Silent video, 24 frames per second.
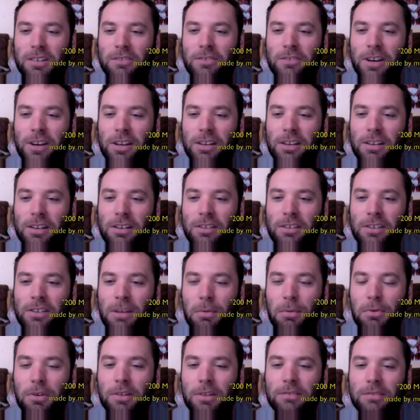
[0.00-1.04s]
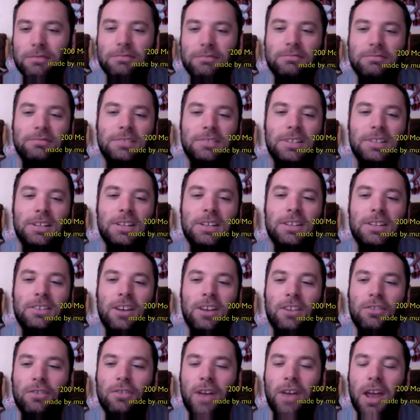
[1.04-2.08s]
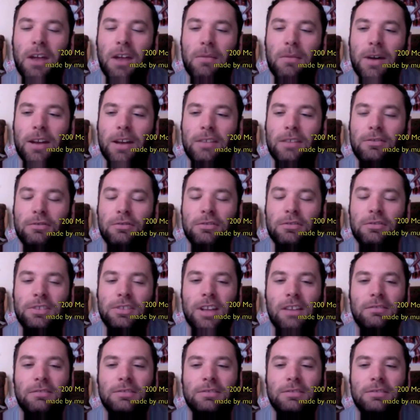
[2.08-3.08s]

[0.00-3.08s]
Frank Zappa in it. So animated sort of stuff.